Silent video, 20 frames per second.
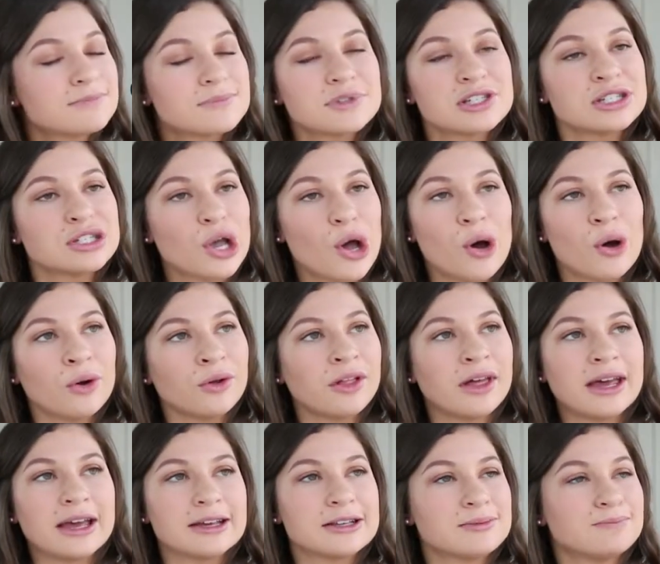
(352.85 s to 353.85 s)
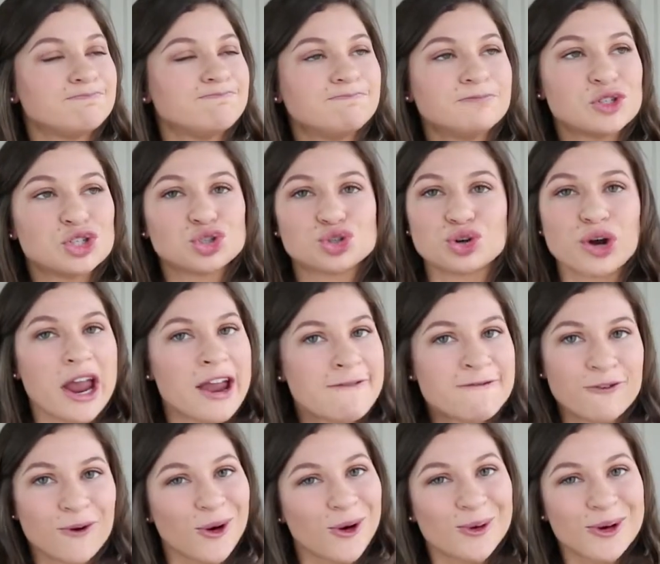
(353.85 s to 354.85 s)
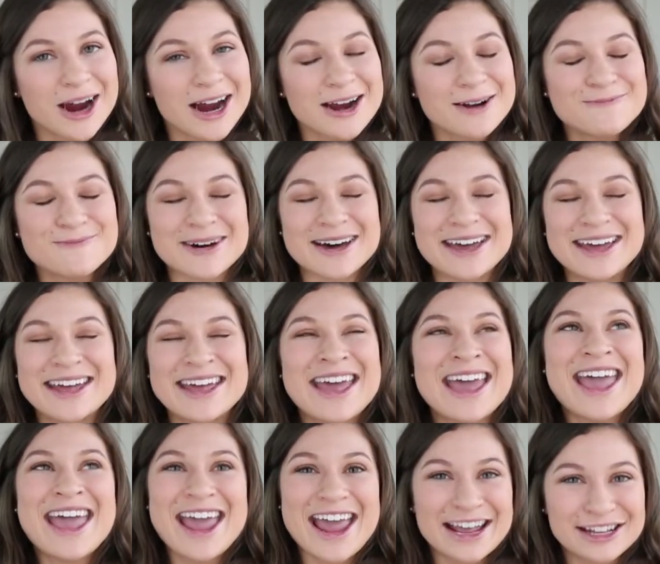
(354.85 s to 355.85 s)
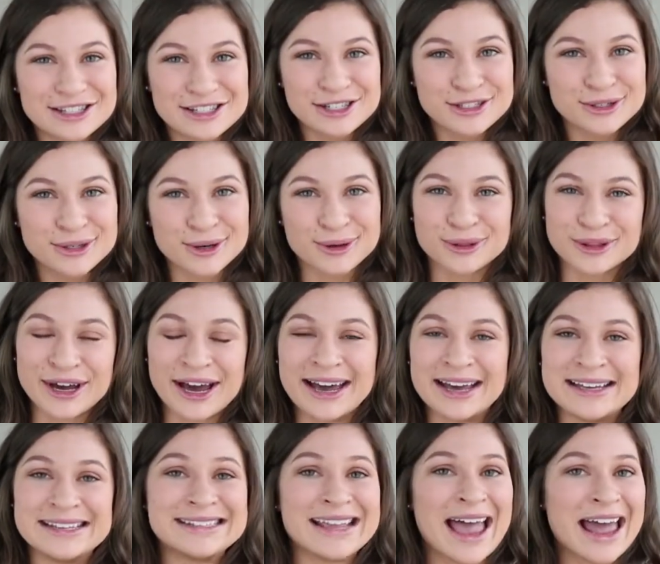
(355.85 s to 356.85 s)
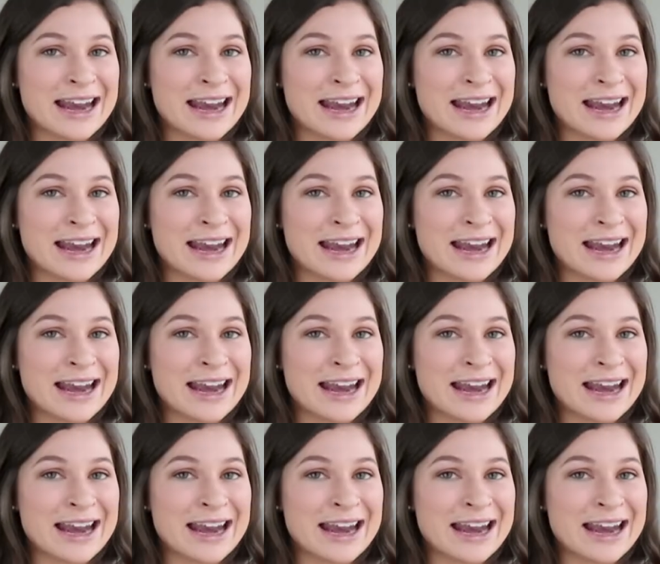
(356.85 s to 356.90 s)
so like straightforward, but it's the truth, guys.